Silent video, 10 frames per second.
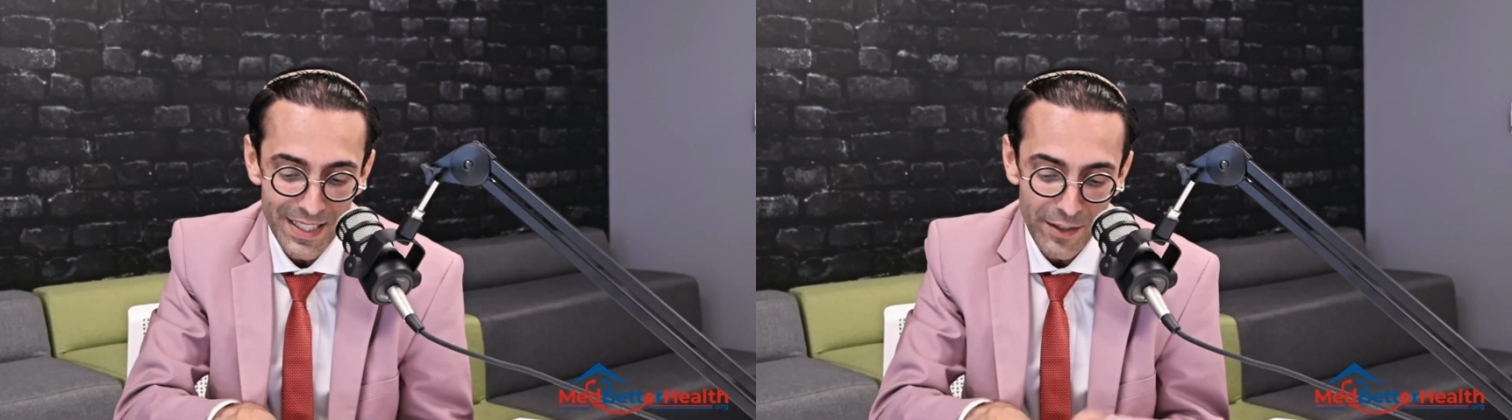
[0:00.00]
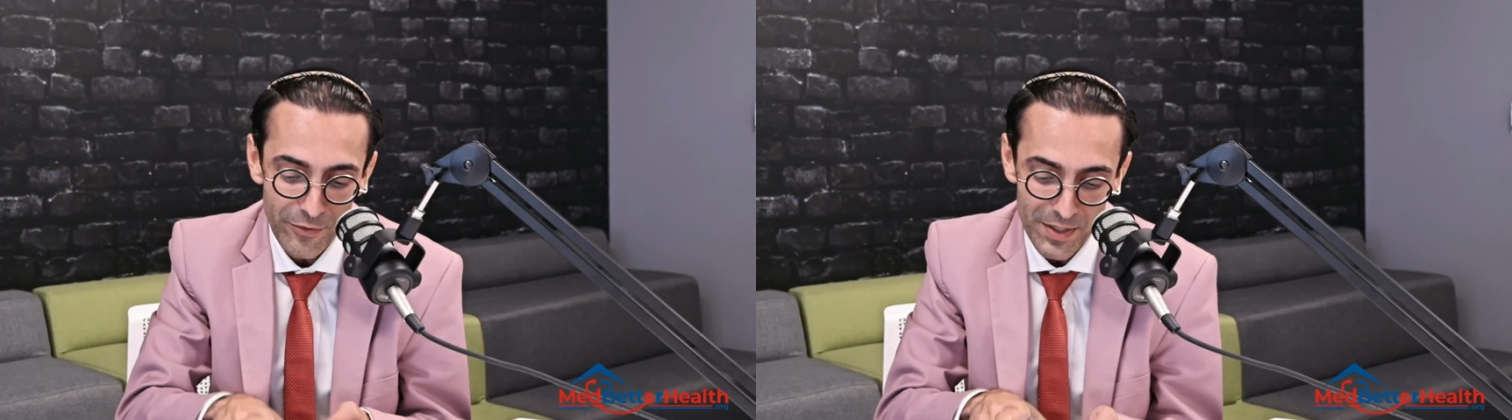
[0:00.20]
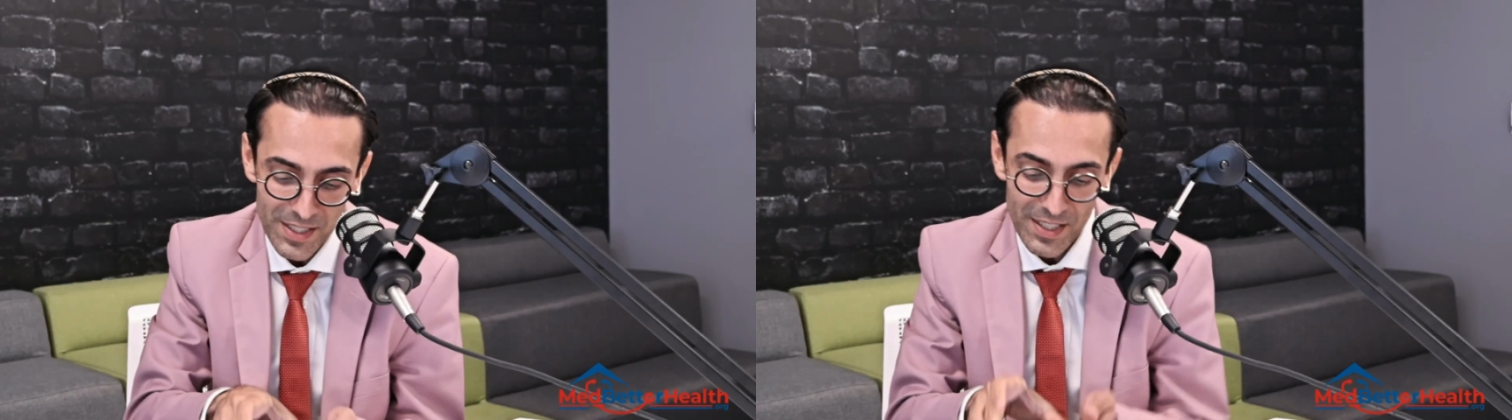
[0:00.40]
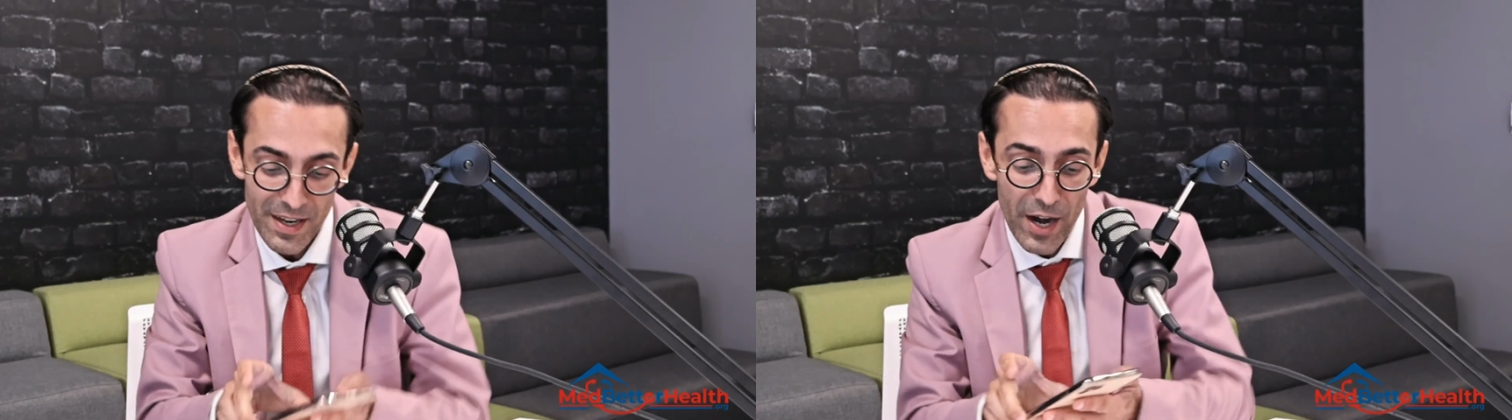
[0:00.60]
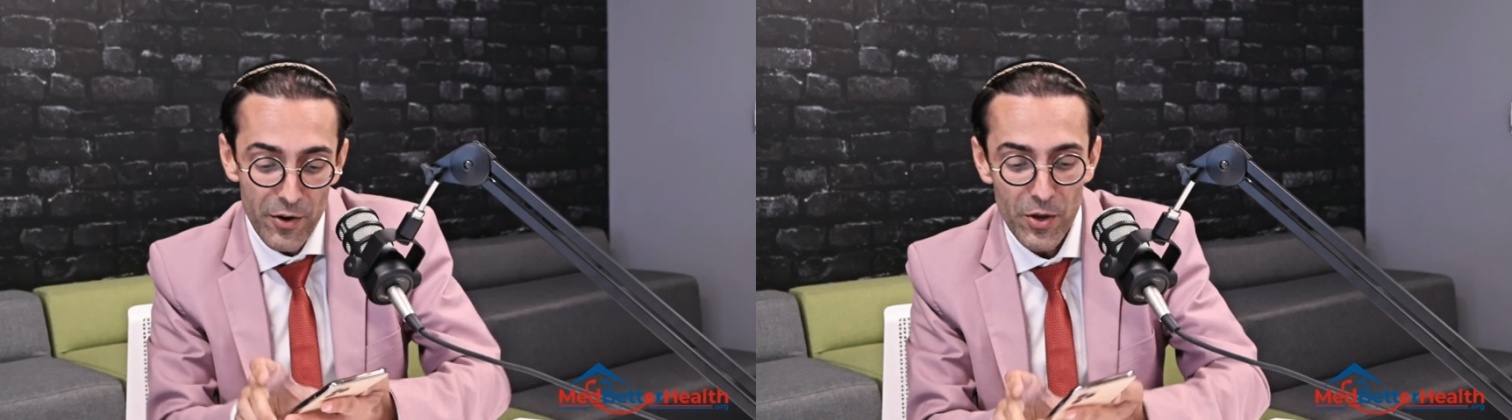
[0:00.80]
different
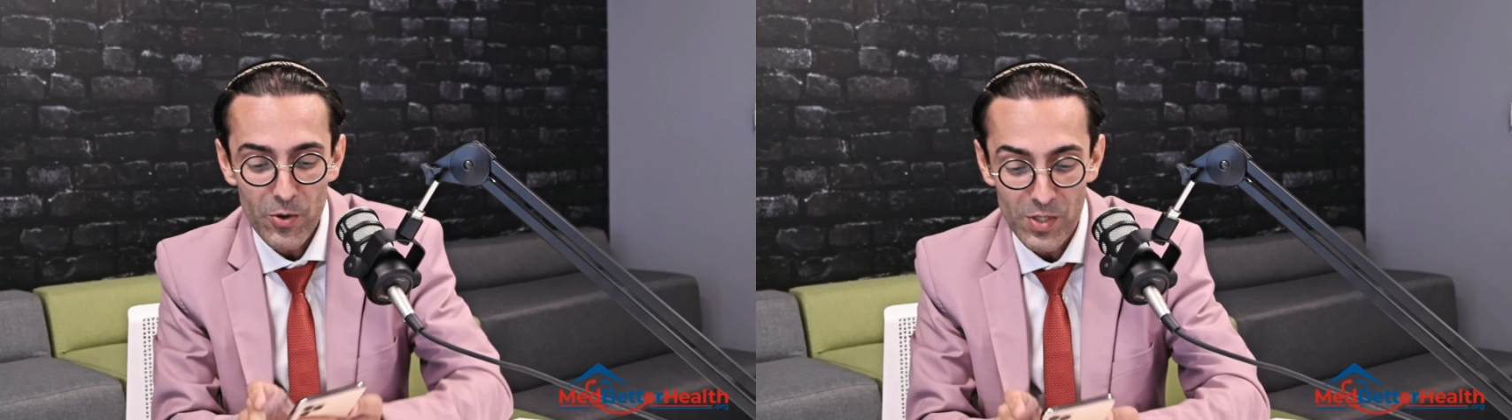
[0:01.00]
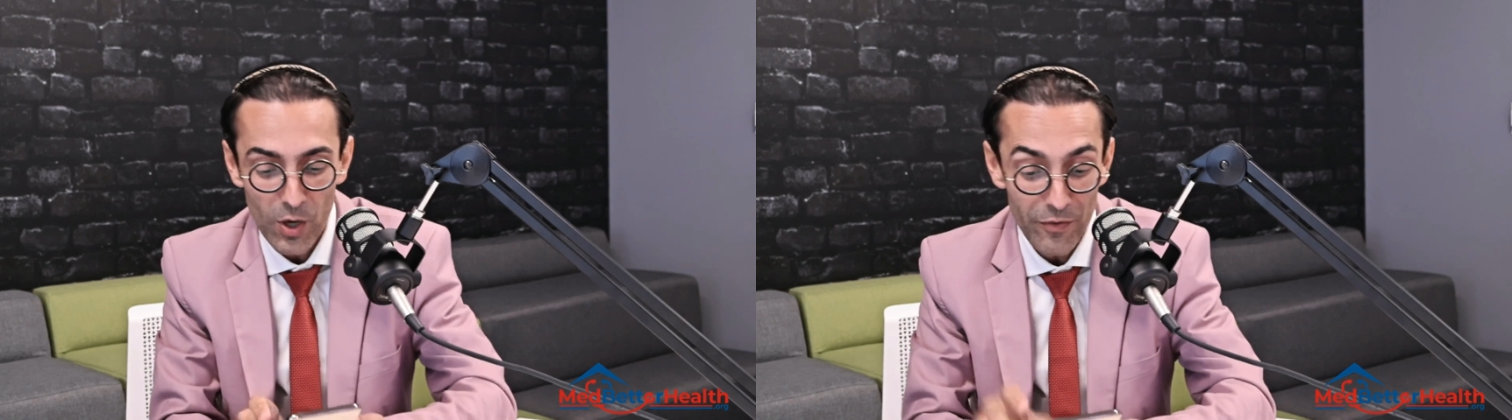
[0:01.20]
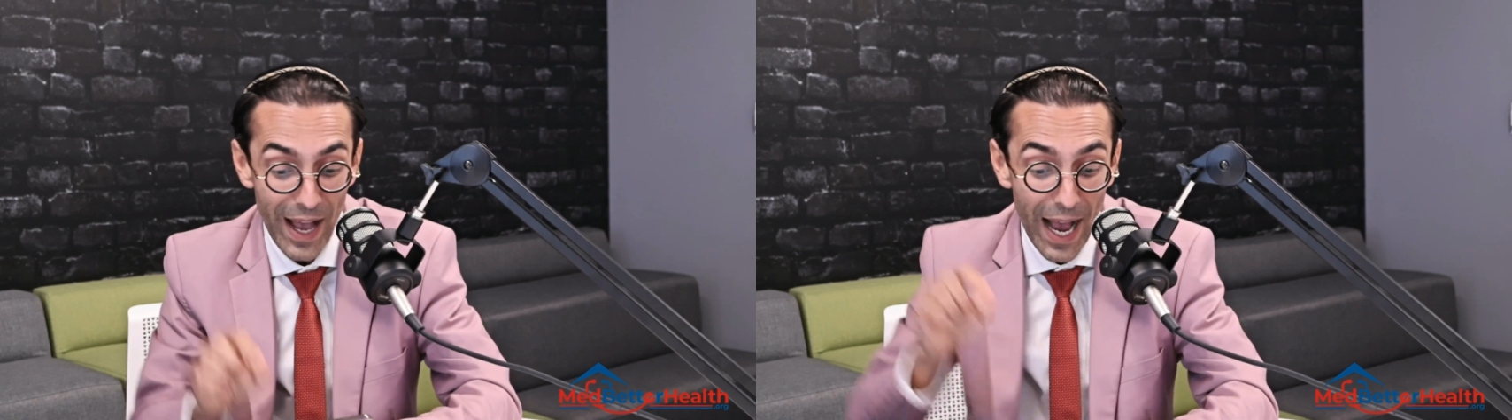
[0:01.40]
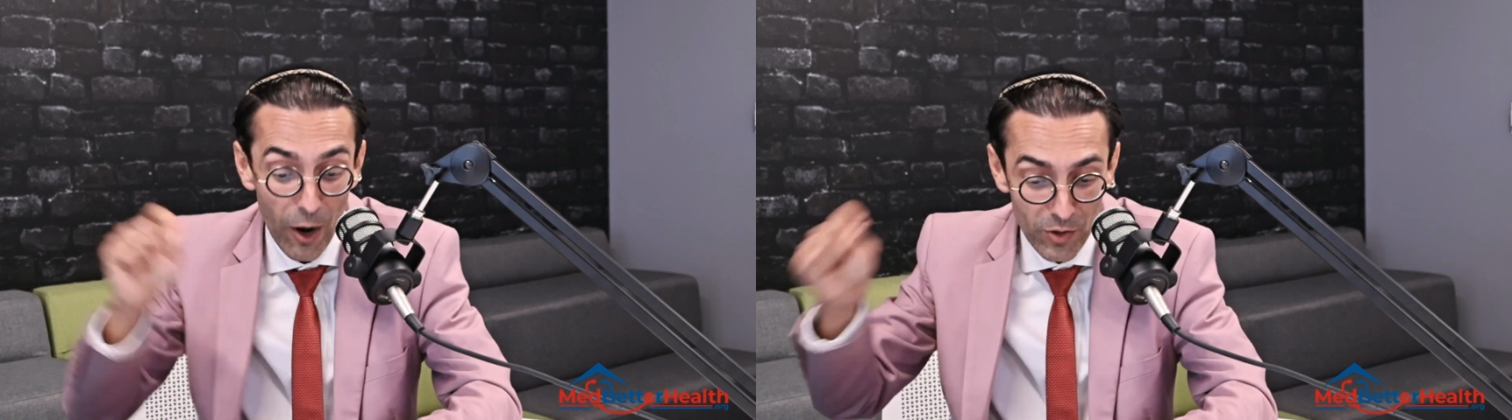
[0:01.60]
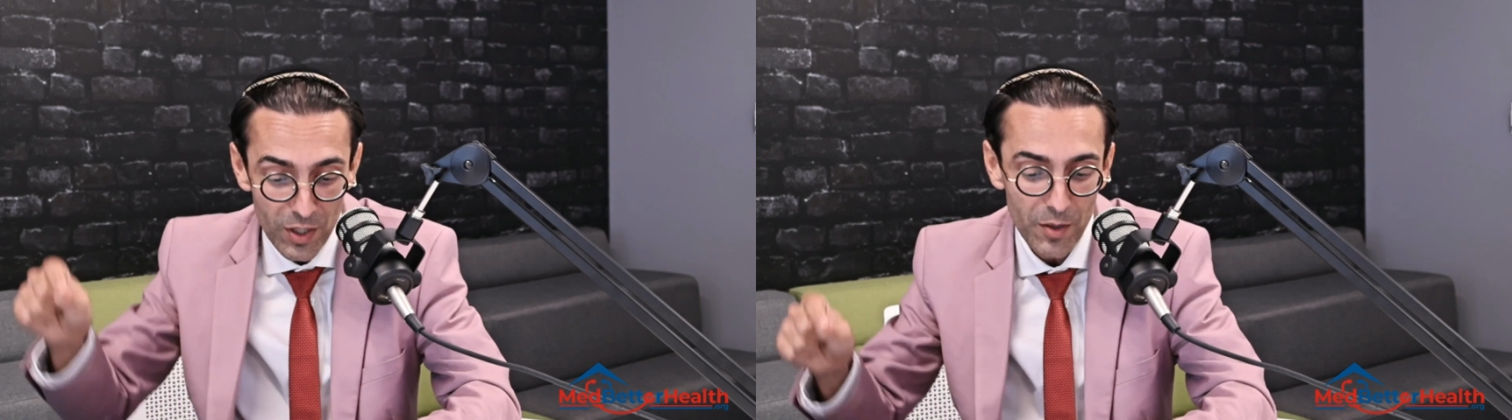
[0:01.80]
scenarios of
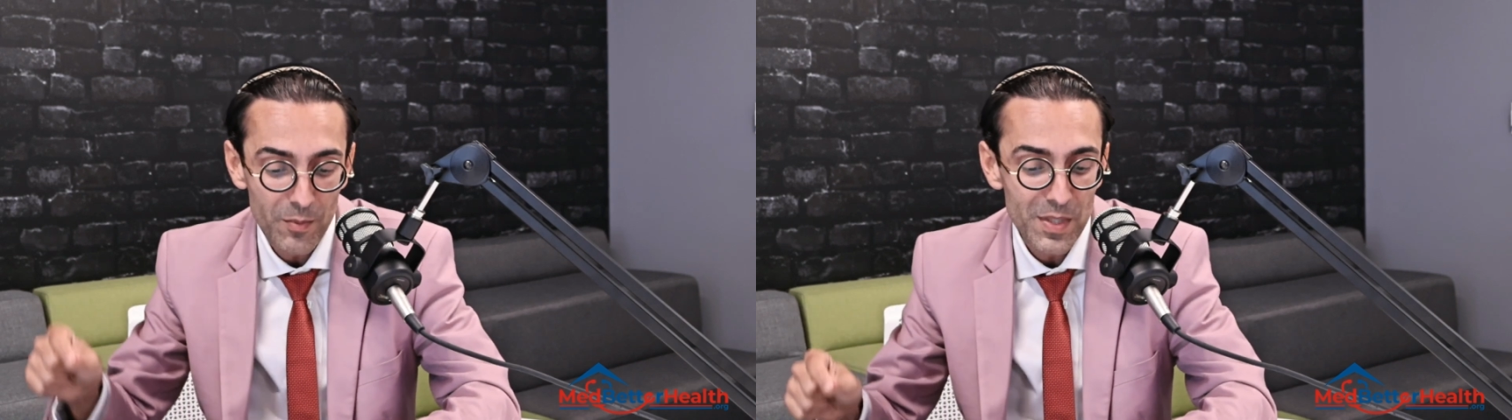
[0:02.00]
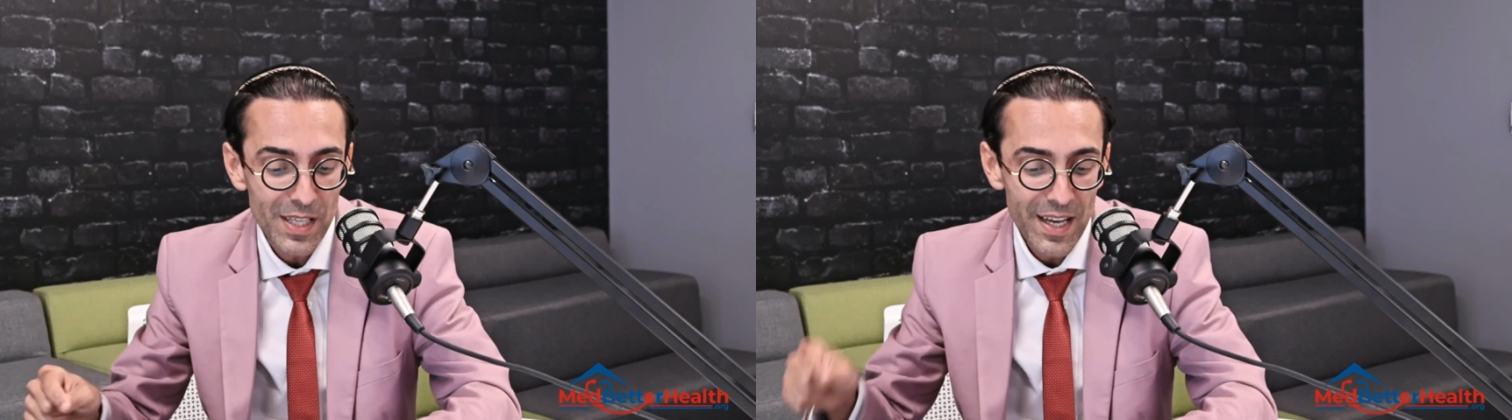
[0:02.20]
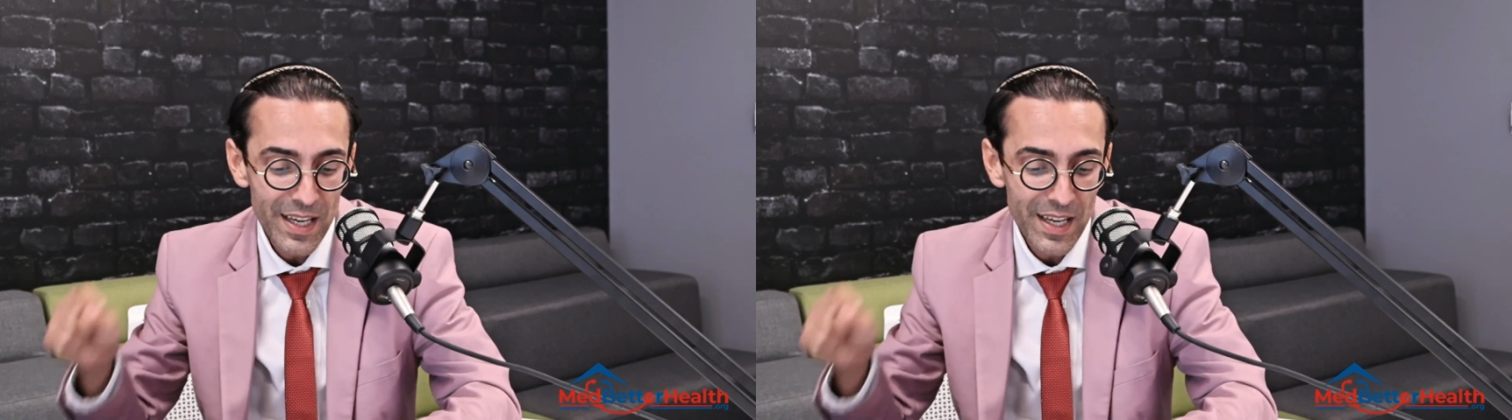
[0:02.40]
outcomes